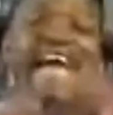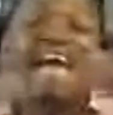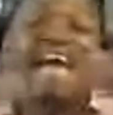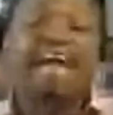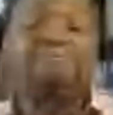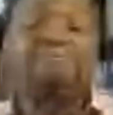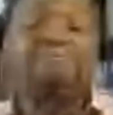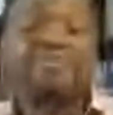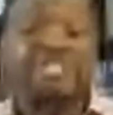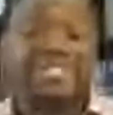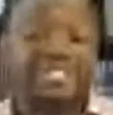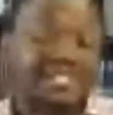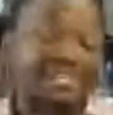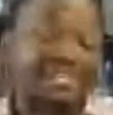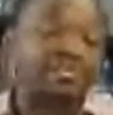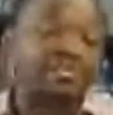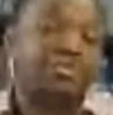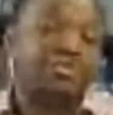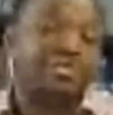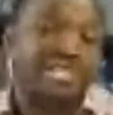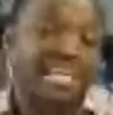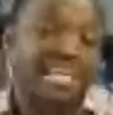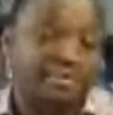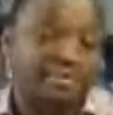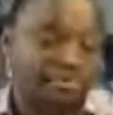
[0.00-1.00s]
every single
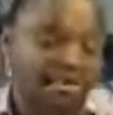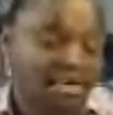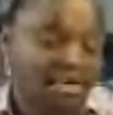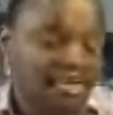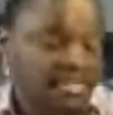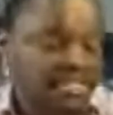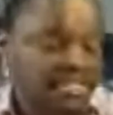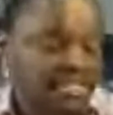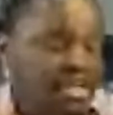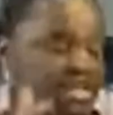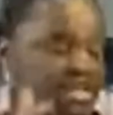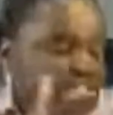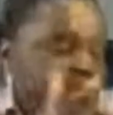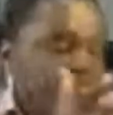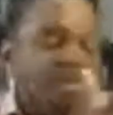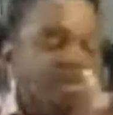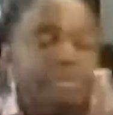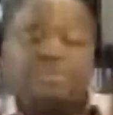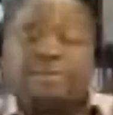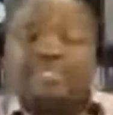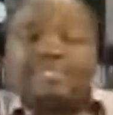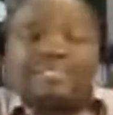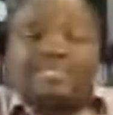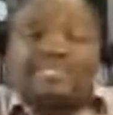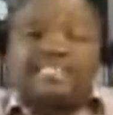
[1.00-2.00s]
day because
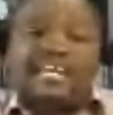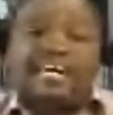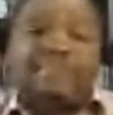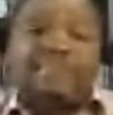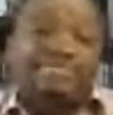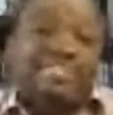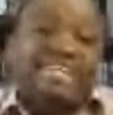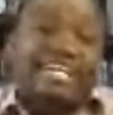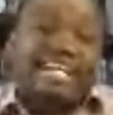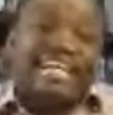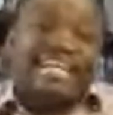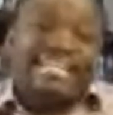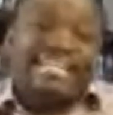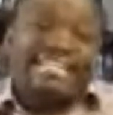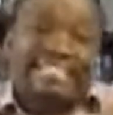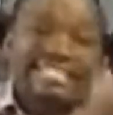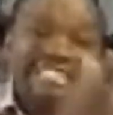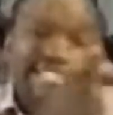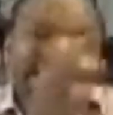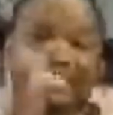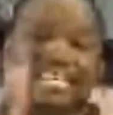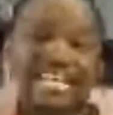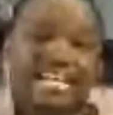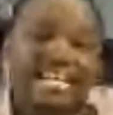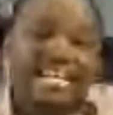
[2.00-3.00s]
maybe it's stuff that I
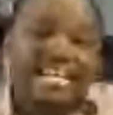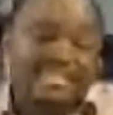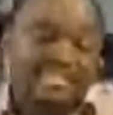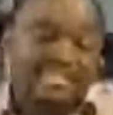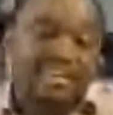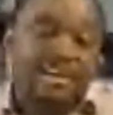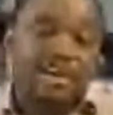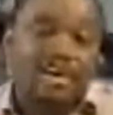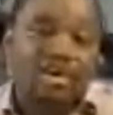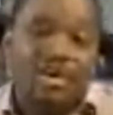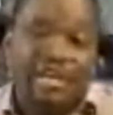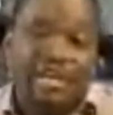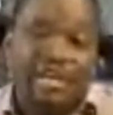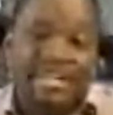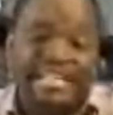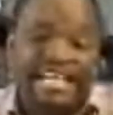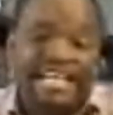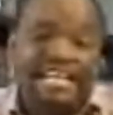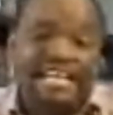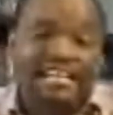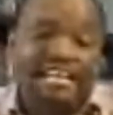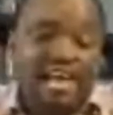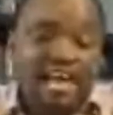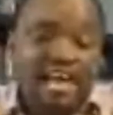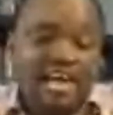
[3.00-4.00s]
did years ago and
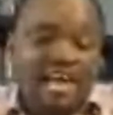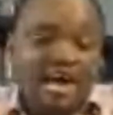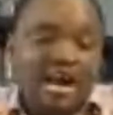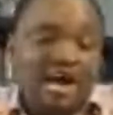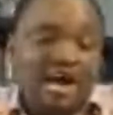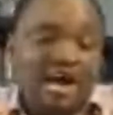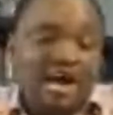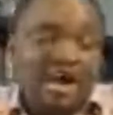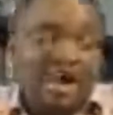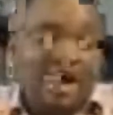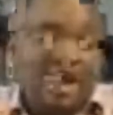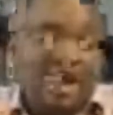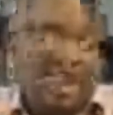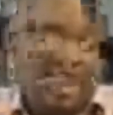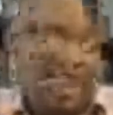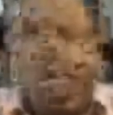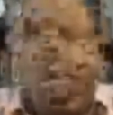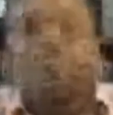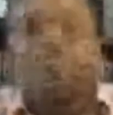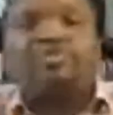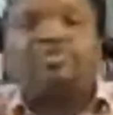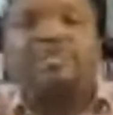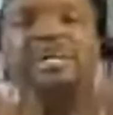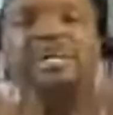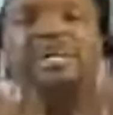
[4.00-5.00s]
then um, you know I
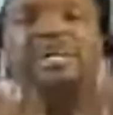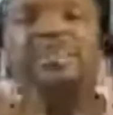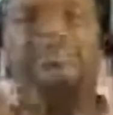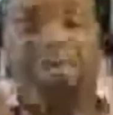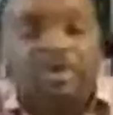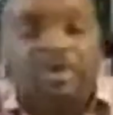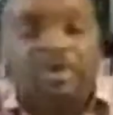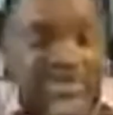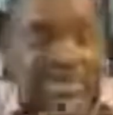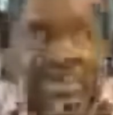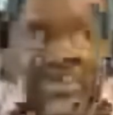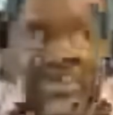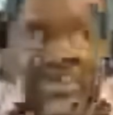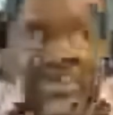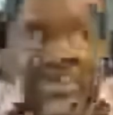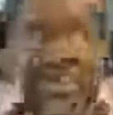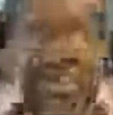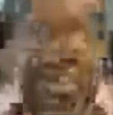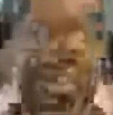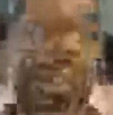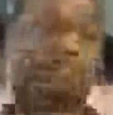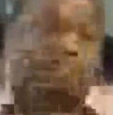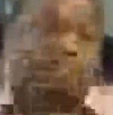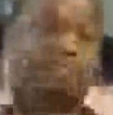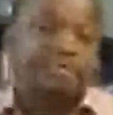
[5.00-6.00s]
repost it so
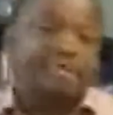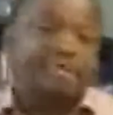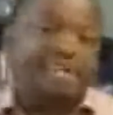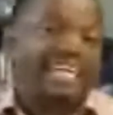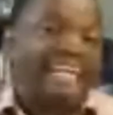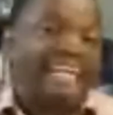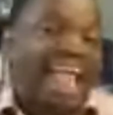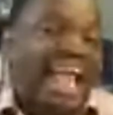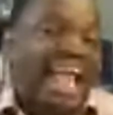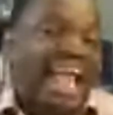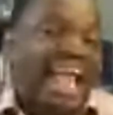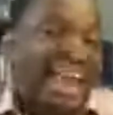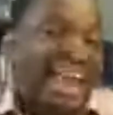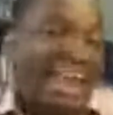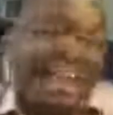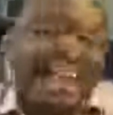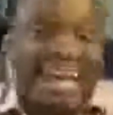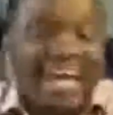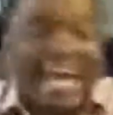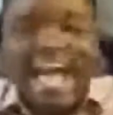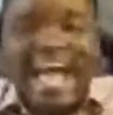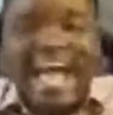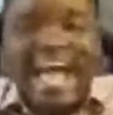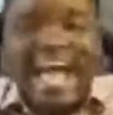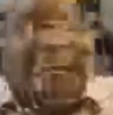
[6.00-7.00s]
that people can have
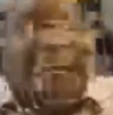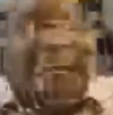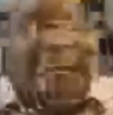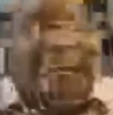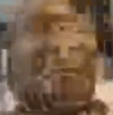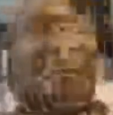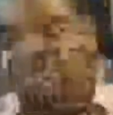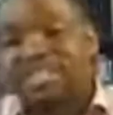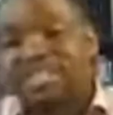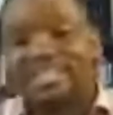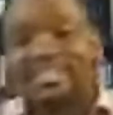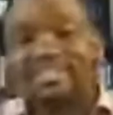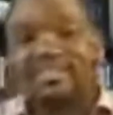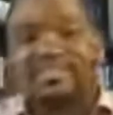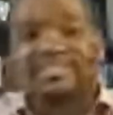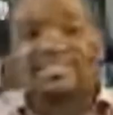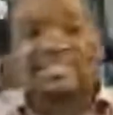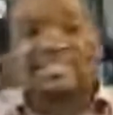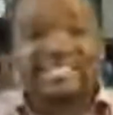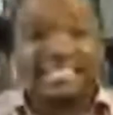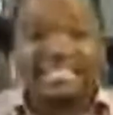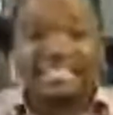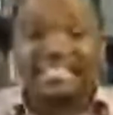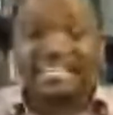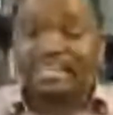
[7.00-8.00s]
an opportunity to
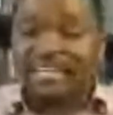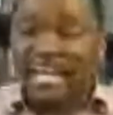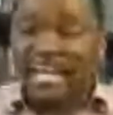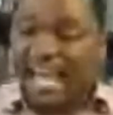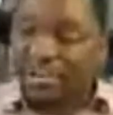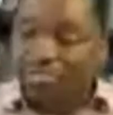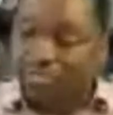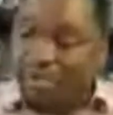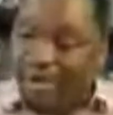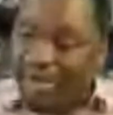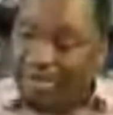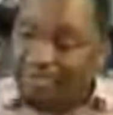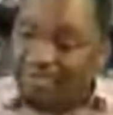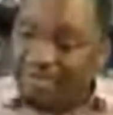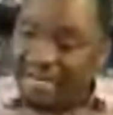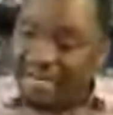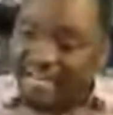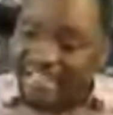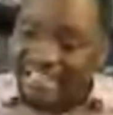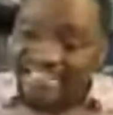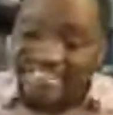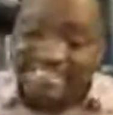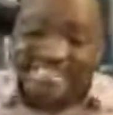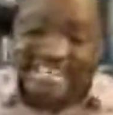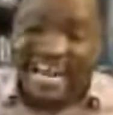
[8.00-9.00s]
see that hey wait a
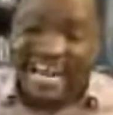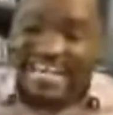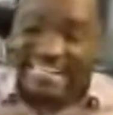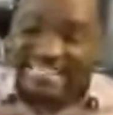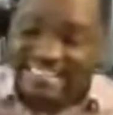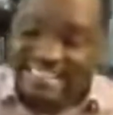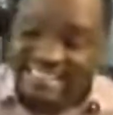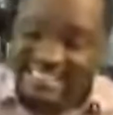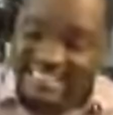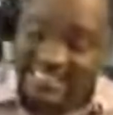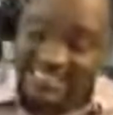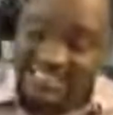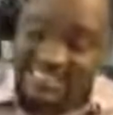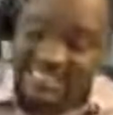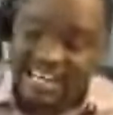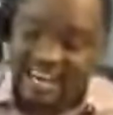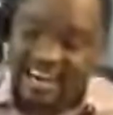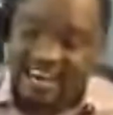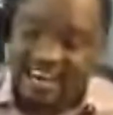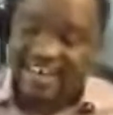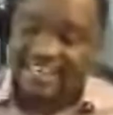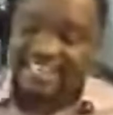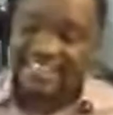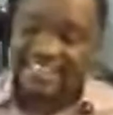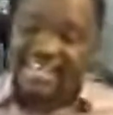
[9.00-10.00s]
minute this guy is still
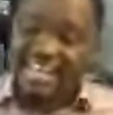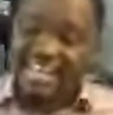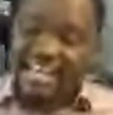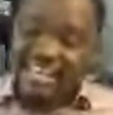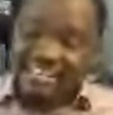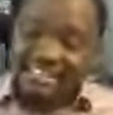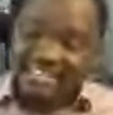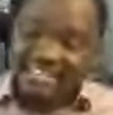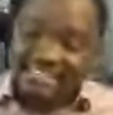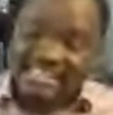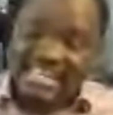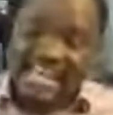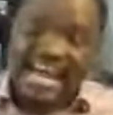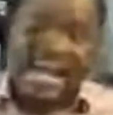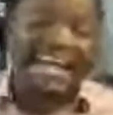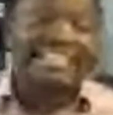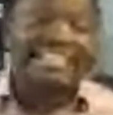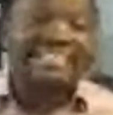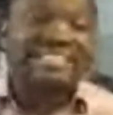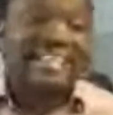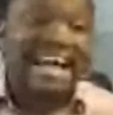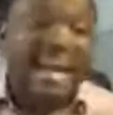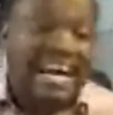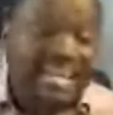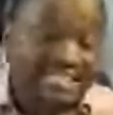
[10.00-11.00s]
current this guy
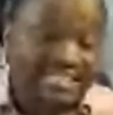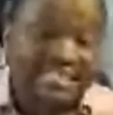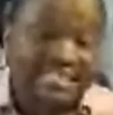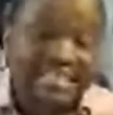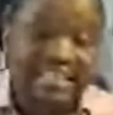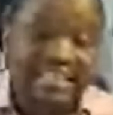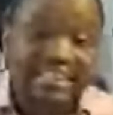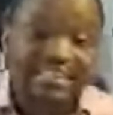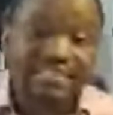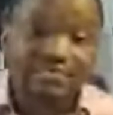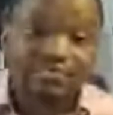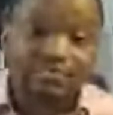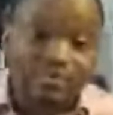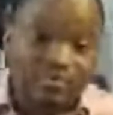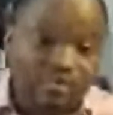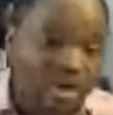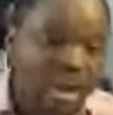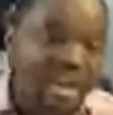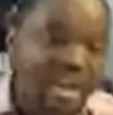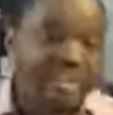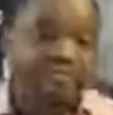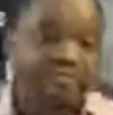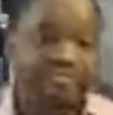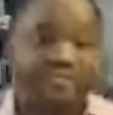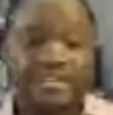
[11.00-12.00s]
is actually
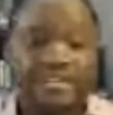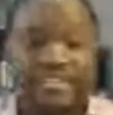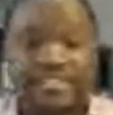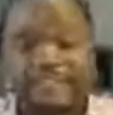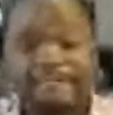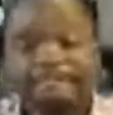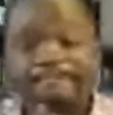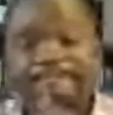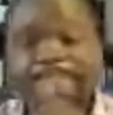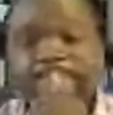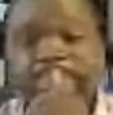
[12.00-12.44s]
relevant.